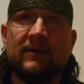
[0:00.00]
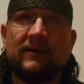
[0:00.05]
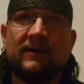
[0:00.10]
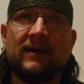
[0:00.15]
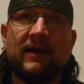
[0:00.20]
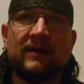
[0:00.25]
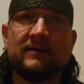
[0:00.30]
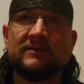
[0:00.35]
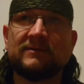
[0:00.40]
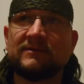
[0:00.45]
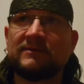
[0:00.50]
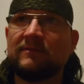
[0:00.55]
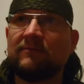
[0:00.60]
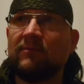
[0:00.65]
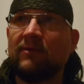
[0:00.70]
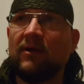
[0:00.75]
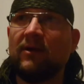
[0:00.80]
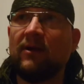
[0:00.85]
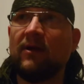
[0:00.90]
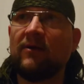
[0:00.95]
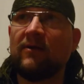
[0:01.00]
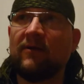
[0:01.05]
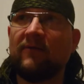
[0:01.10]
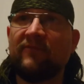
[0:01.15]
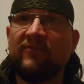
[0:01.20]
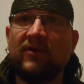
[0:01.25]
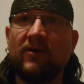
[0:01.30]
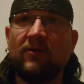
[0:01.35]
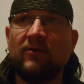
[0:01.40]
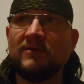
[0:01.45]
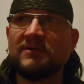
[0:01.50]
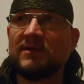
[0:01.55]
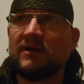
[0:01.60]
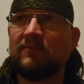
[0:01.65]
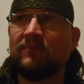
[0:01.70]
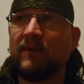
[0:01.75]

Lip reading: got a lot of views on